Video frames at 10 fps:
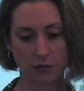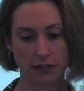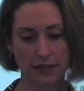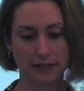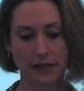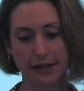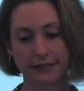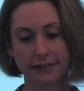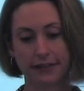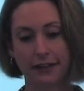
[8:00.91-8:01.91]
for that site
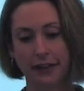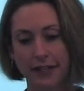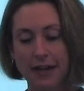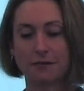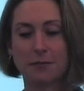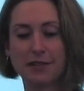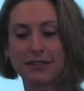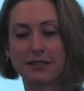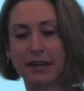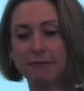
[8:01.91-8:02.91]
came from
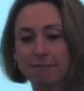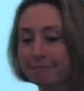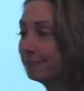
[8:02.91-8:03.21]
this site